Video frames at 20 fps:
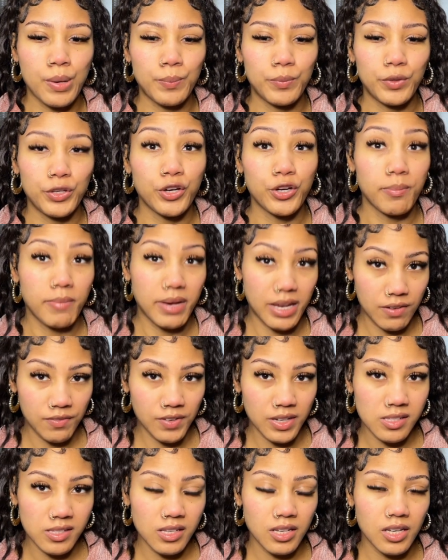You're
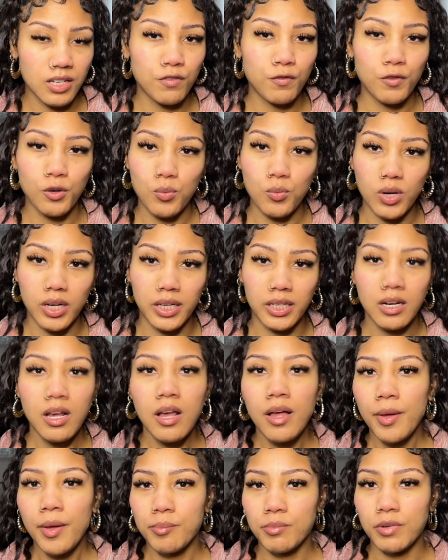manifesting it for one,
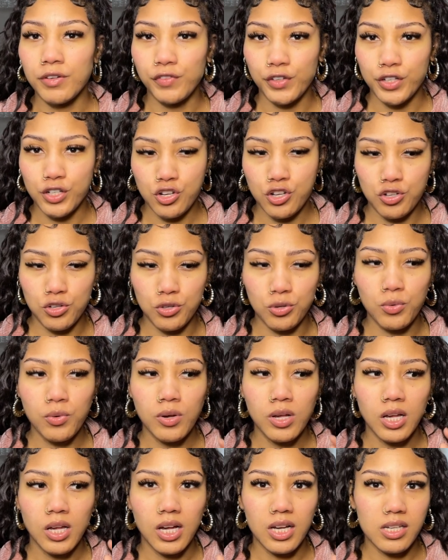but for two,
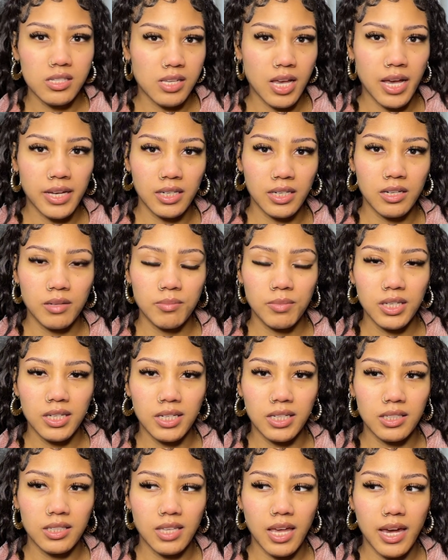assign it a
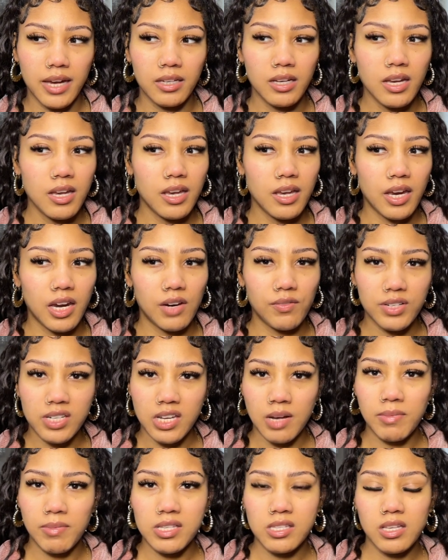meaning. Like every
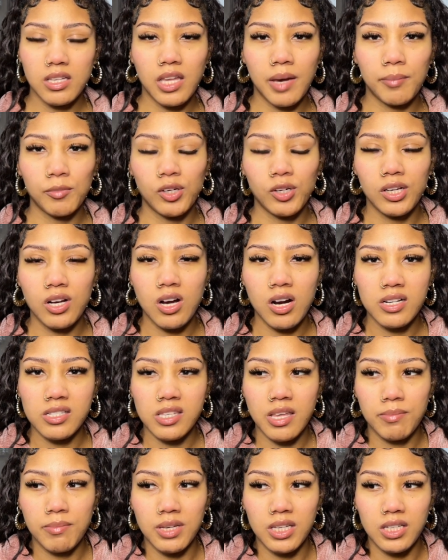time I see lime green cars,
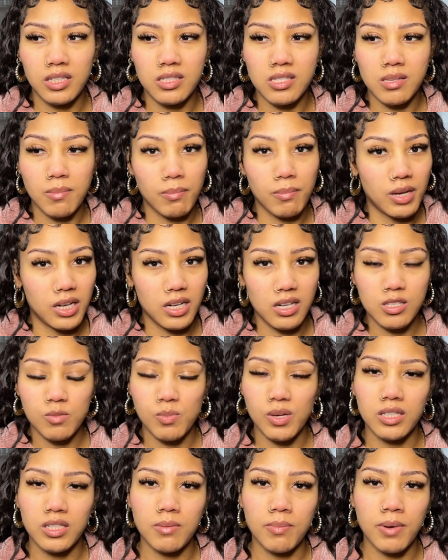that means money's
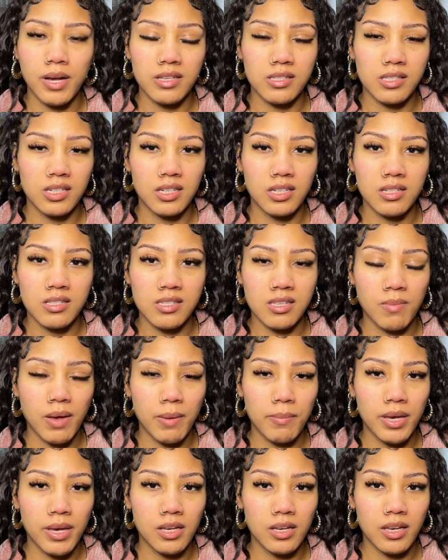being deposited into my
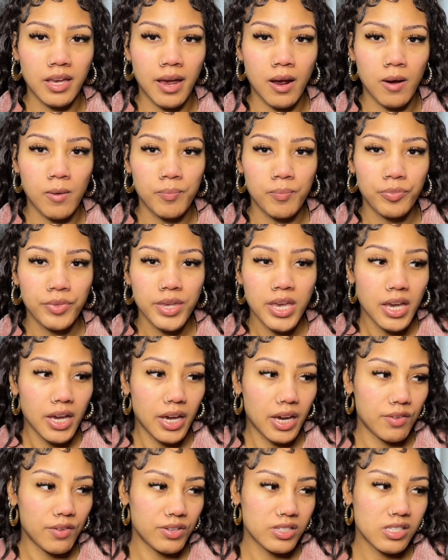bank account.
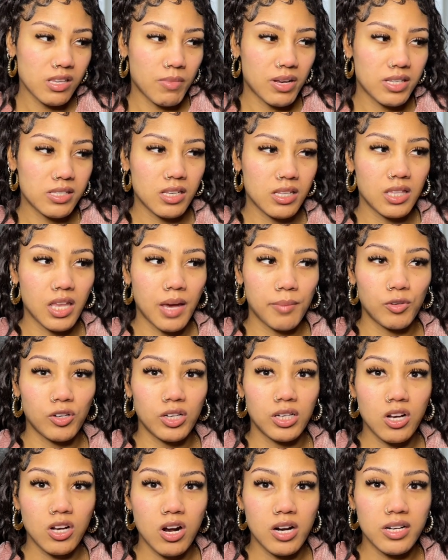Every time I see lime
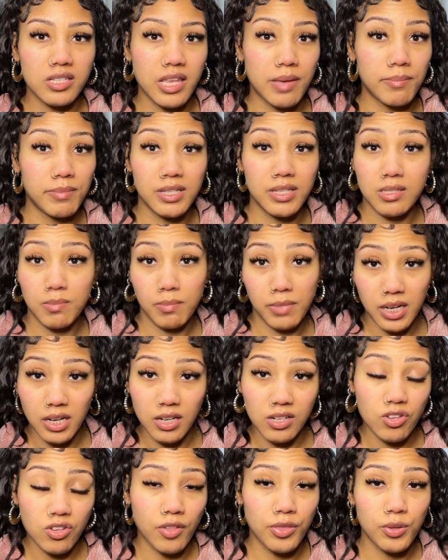green cars, that means
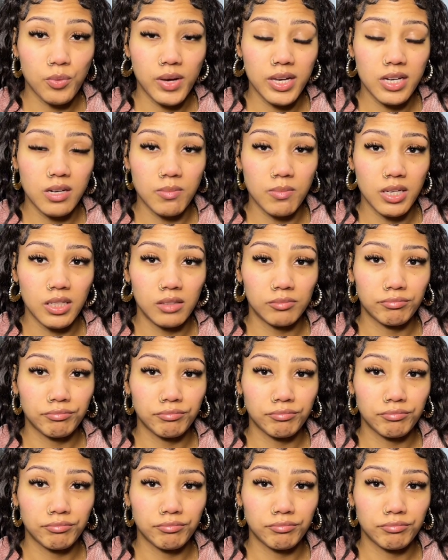money's on the way to me.